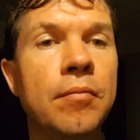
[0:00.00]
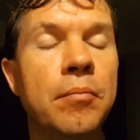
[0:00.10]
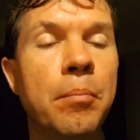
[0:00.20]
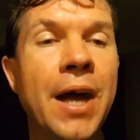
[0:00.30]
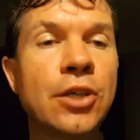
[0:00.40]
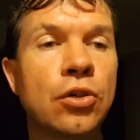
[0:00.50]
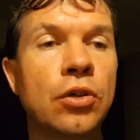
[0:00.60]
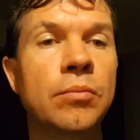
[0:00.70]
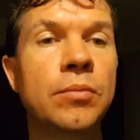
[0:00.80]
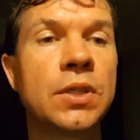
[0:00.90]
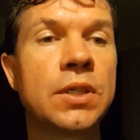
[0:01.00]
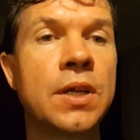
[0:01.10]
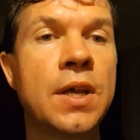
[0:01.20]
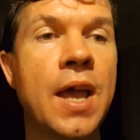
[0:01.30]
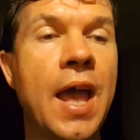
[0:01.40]
mushrooms
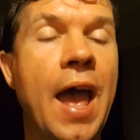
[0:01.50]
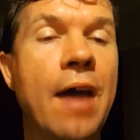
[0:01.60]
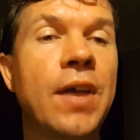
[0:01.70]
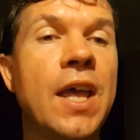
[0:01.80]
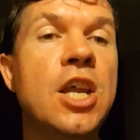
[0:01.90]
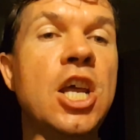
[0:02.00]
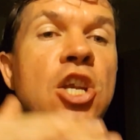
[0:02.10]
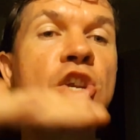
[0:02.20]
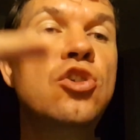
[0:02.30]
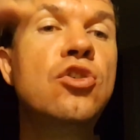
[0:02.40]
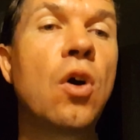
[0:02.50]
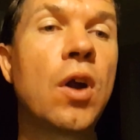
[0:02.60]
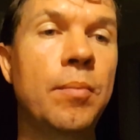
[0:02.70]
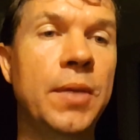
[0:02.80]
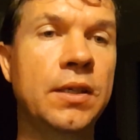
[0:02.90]
have an
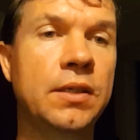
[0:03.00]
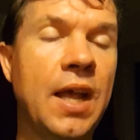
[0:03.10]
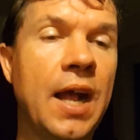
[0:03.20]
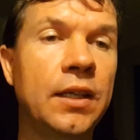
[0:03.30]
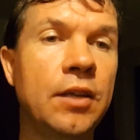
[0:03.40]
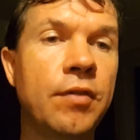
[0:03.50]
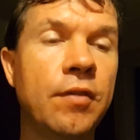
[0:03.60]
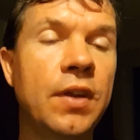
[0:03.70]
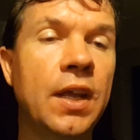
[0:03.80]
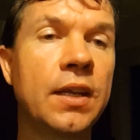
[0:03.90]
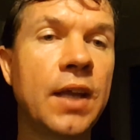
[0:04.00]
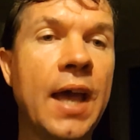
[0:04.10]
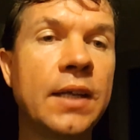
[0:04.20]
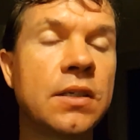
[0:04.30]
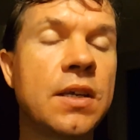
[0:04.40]
enormous LD50, and
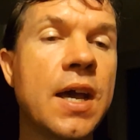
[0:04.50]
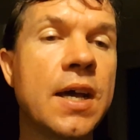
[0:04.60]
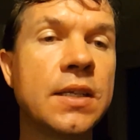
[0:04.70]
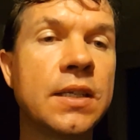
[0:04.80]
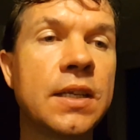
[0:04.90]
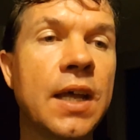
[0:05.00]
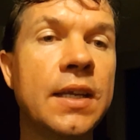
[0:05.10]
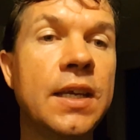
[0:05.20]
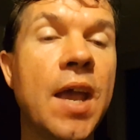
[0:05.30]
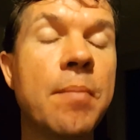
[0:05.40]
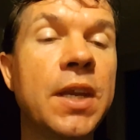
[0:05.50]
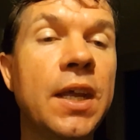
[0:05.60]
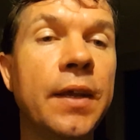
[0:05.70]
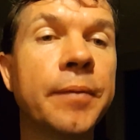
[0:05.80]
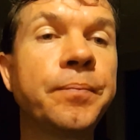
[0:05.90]
as does
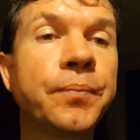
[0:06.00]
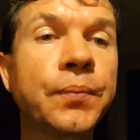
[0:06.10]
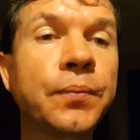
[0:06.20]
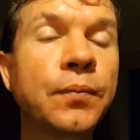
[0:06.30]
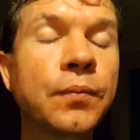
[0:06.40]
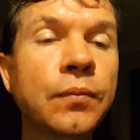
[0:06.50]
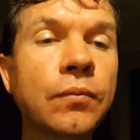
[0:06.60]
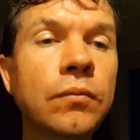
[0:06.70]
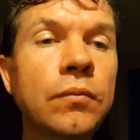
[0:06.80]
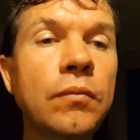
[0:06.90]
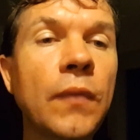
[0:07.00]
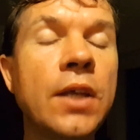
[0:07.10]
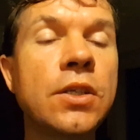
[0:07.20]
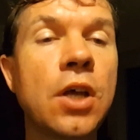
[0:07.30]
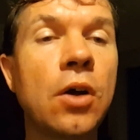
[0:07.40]
DMT.
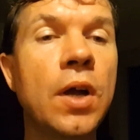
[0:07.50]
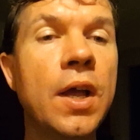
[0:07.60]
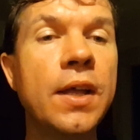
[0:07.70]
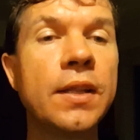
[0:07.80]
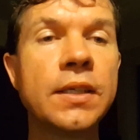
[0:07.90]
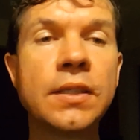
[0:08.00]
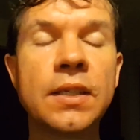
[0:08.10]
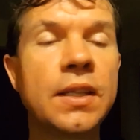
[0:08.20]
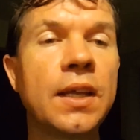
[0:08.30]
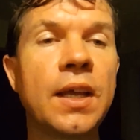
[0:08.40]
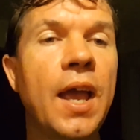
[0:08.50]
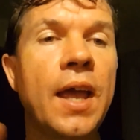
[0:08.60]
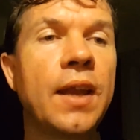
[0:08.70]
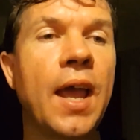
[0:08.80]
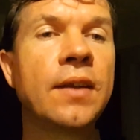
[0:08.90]
So this,
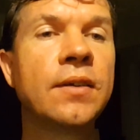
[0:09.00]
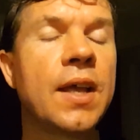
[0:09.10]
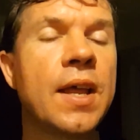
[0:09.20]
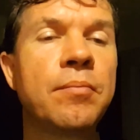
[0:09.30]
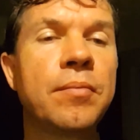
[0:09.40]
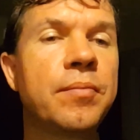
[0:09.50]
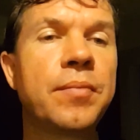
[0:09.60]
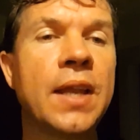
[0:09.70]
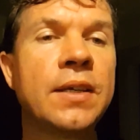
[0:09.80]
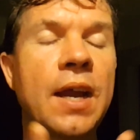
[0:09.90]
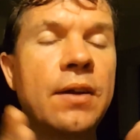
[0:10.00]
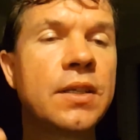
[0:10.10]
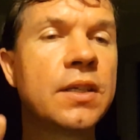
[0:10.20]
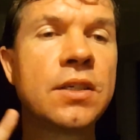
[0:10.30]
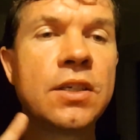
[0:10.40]
and
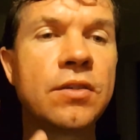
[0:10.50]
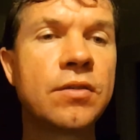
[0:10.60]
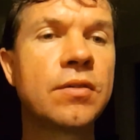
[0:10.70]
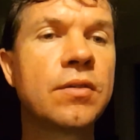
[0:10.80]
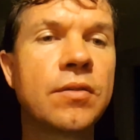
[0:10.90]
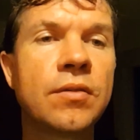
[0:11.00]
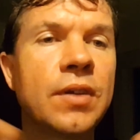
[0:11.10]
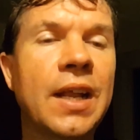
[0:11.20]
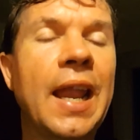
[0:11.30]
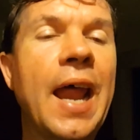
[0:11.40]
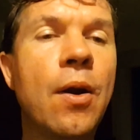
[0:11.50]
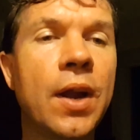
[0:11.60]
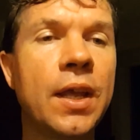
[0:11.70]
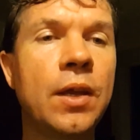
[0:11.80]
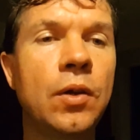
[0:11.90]
Terrence's just
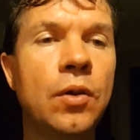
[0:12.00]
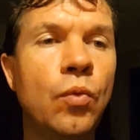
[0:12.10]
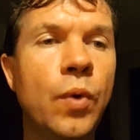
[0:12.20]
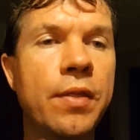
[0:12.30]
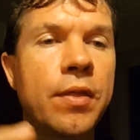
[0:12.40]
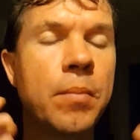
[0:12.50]
clarity with the